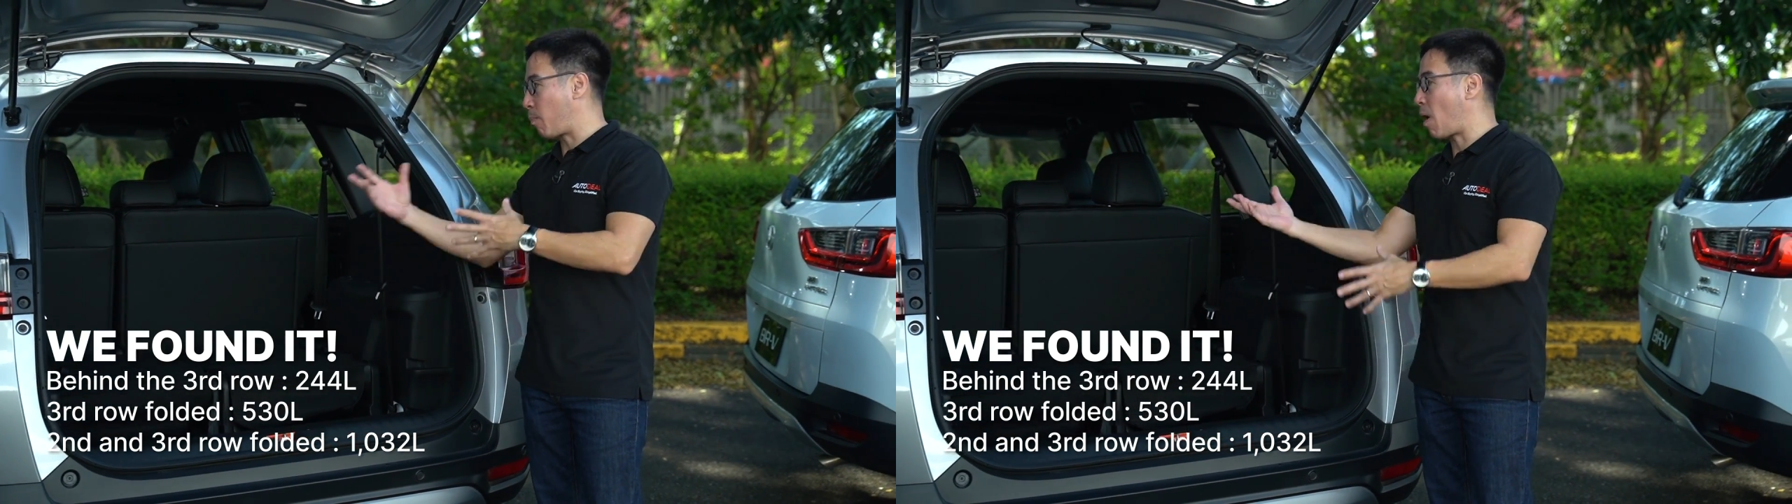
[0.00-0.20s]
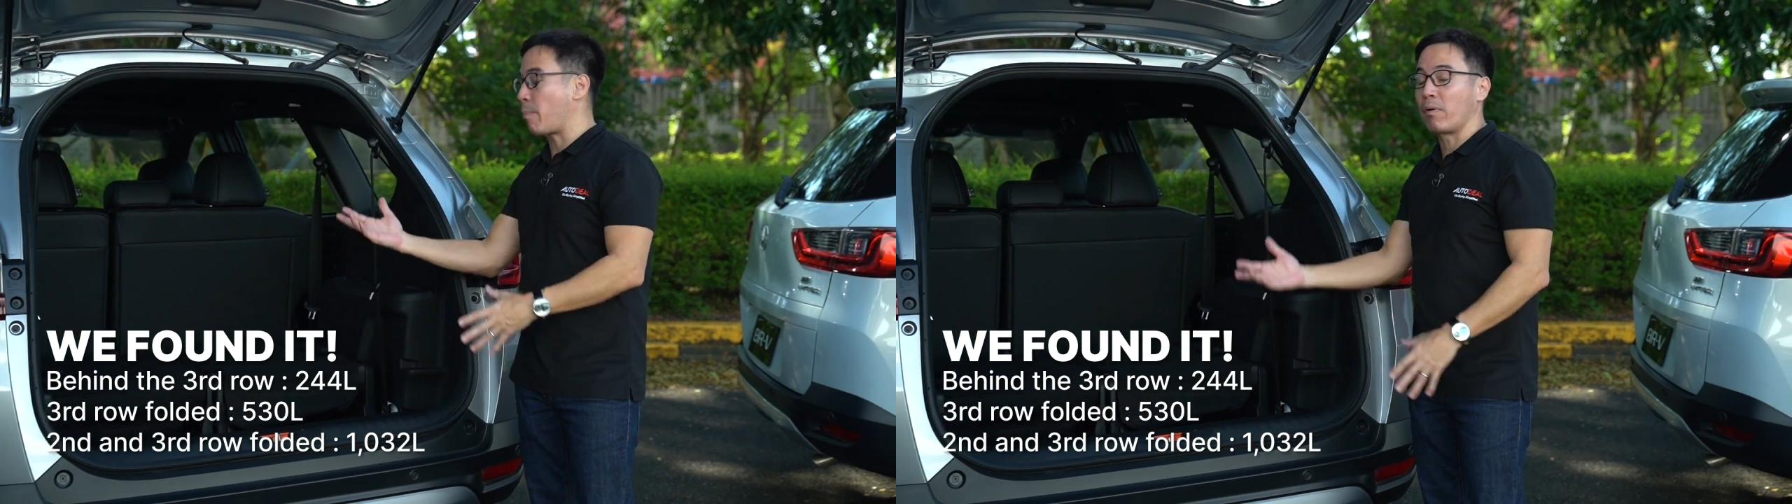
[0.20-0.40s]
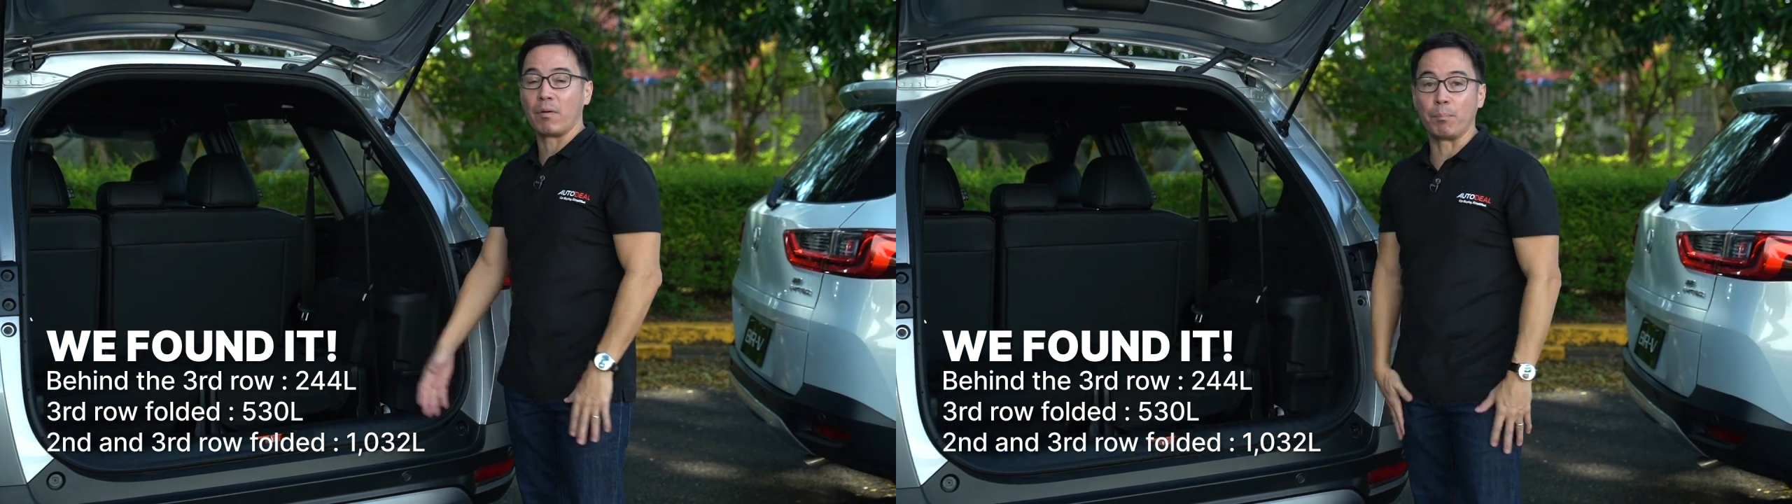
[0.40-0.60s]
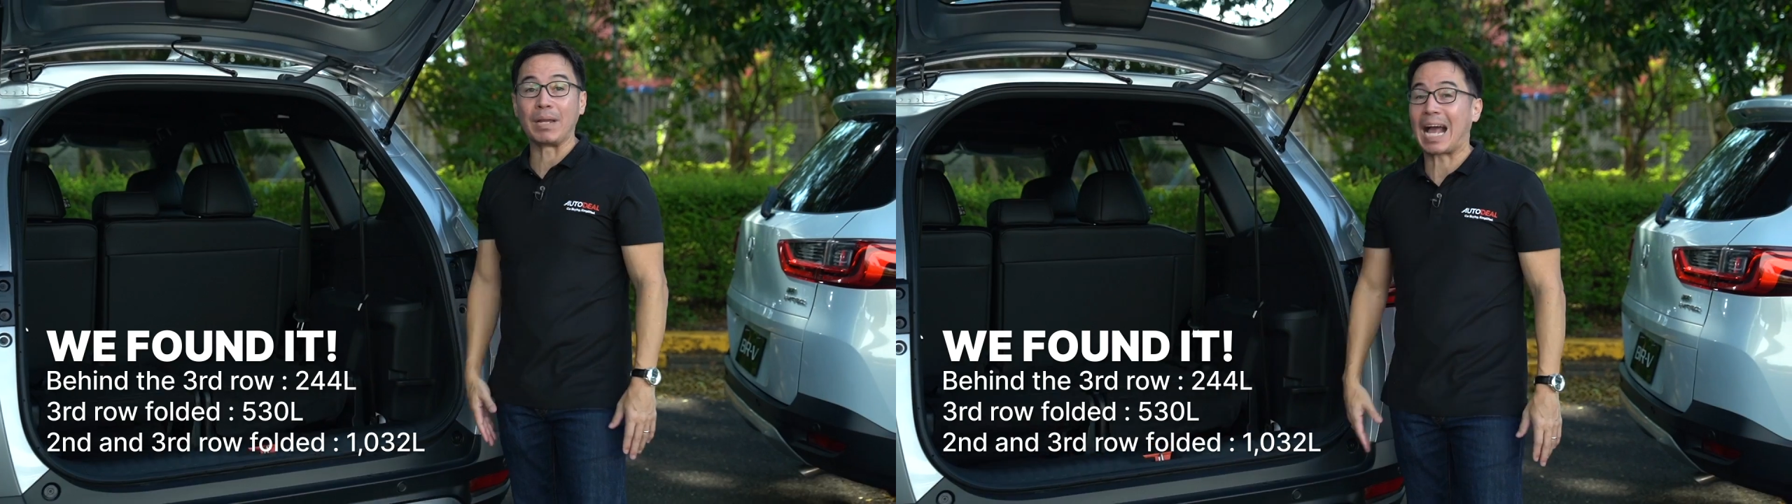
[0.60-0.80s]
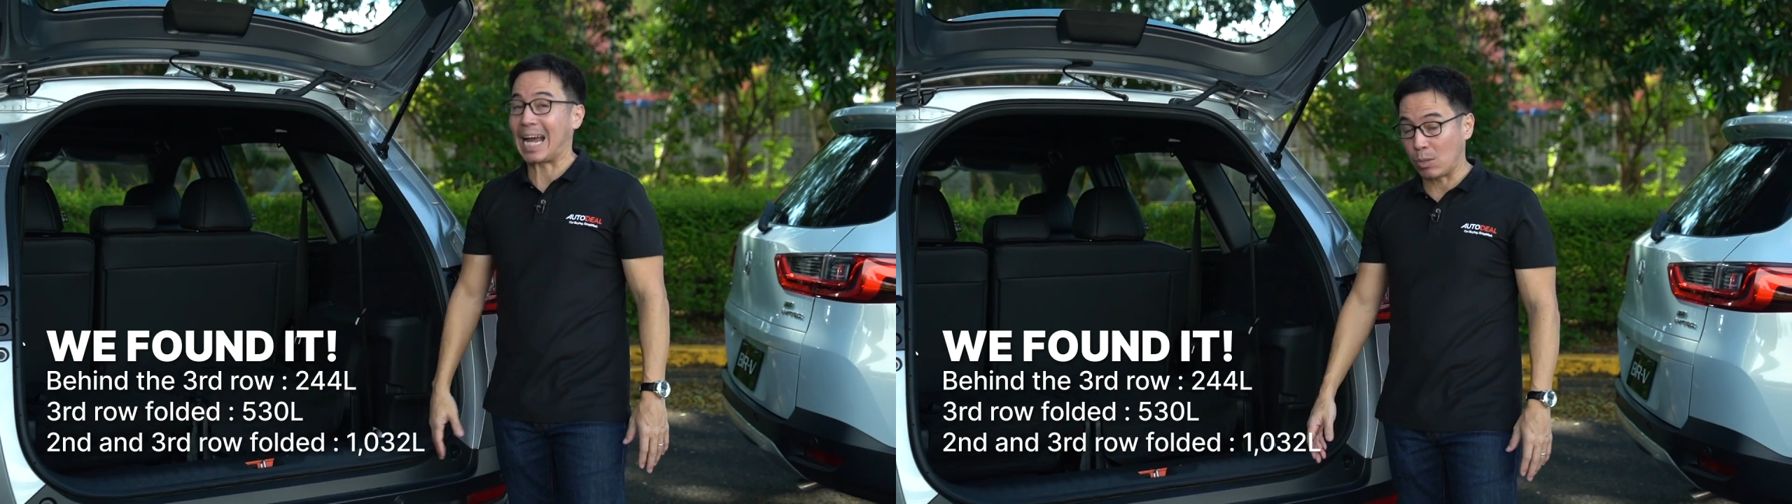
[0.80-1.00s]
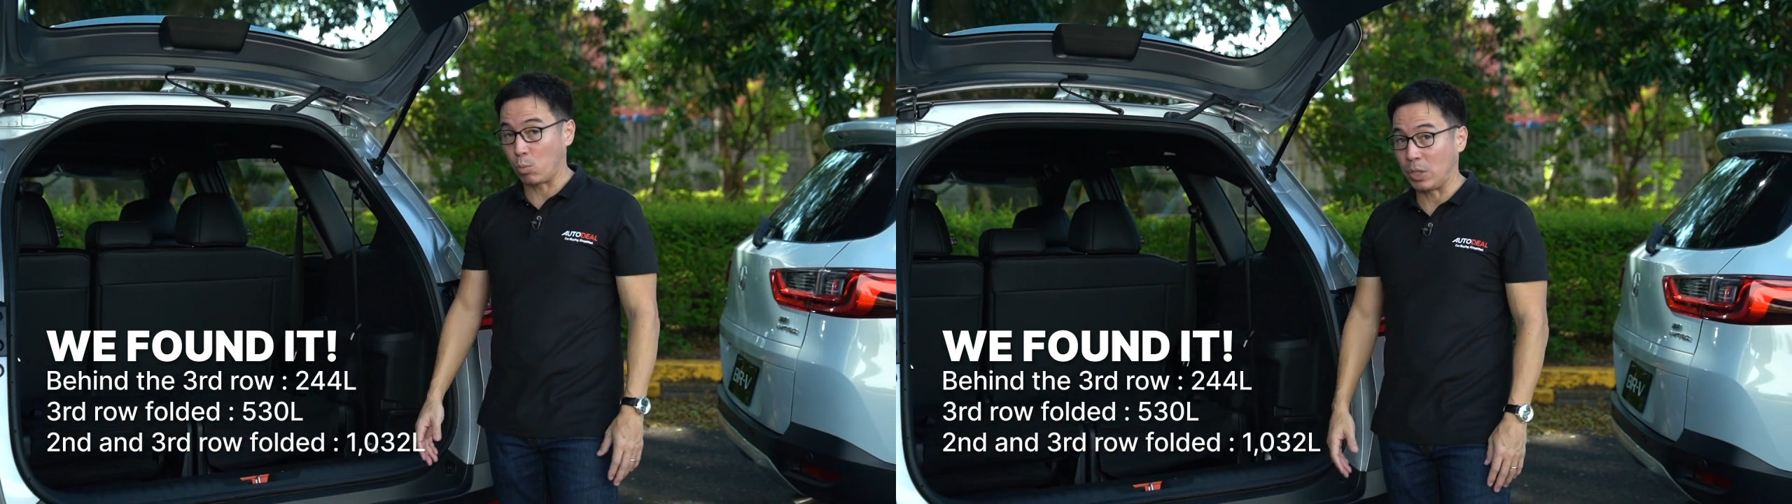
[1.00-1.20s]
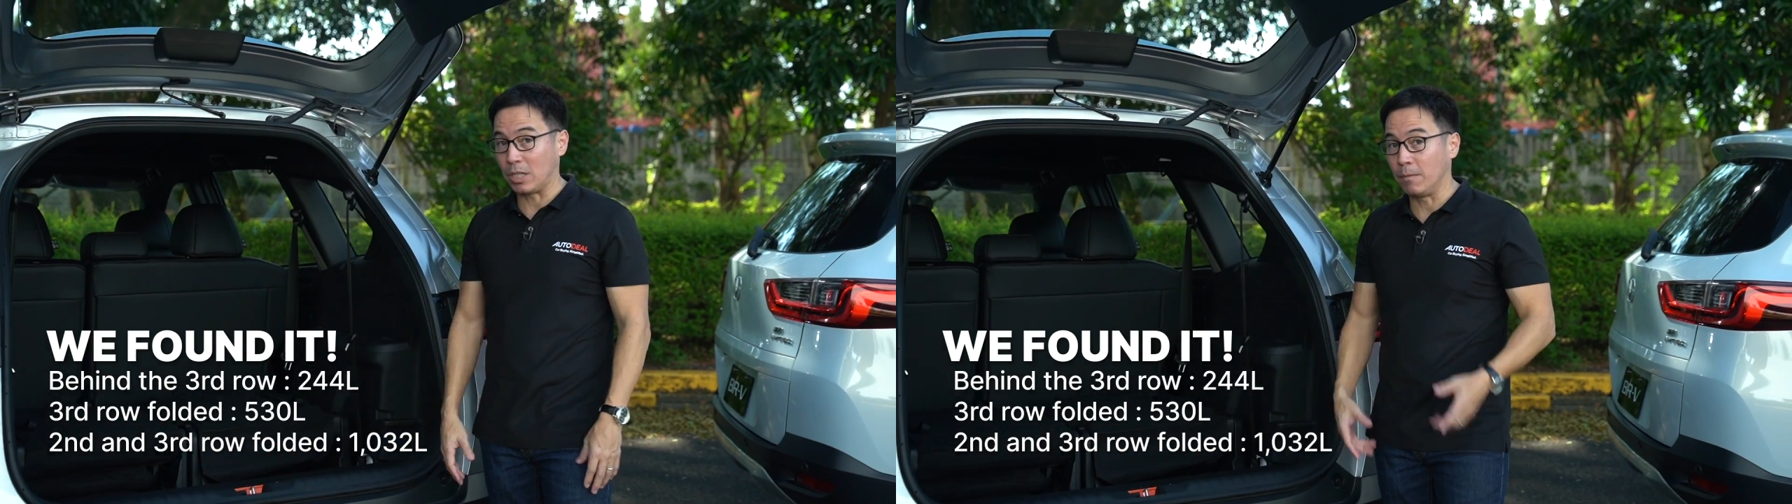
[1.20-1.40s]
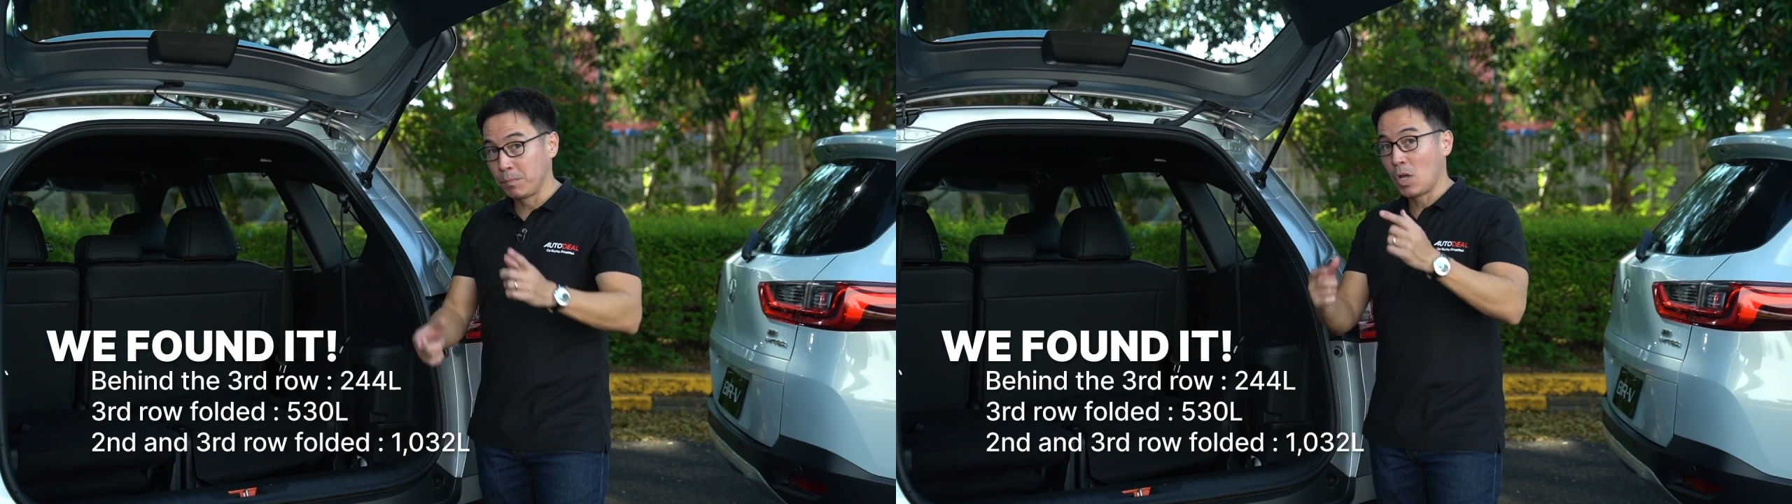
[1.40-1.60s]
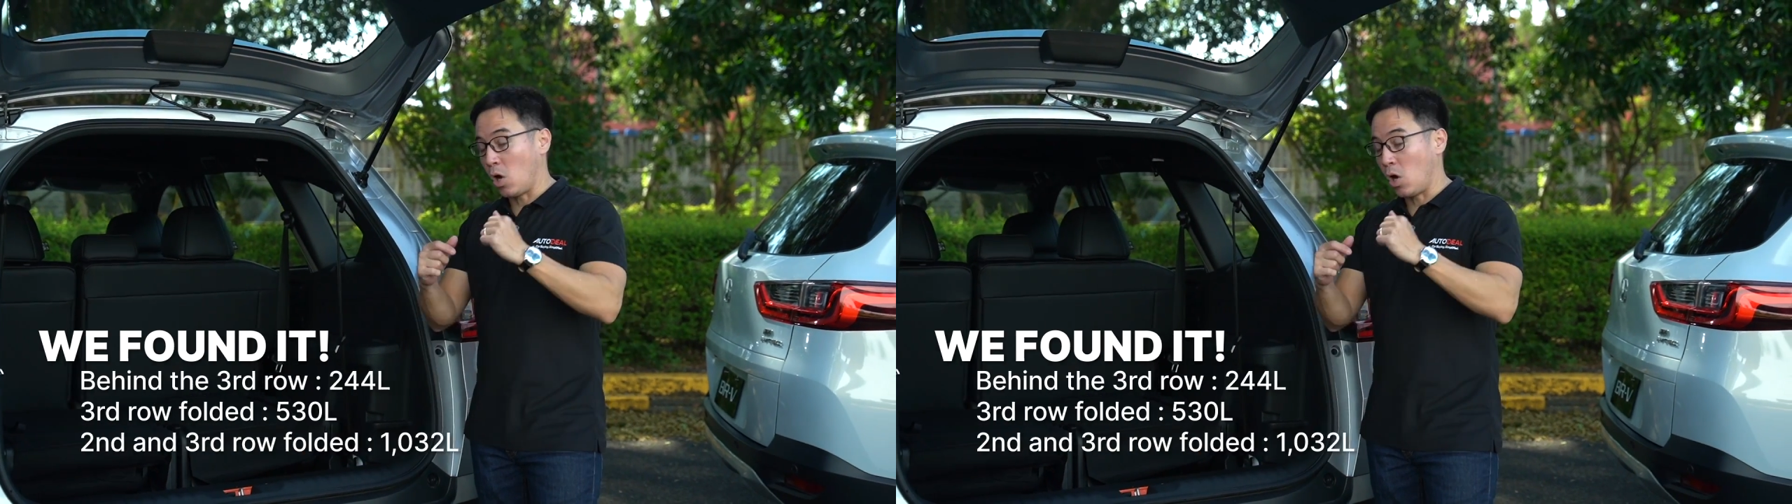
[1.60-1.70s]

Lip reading: a proper behind the wheel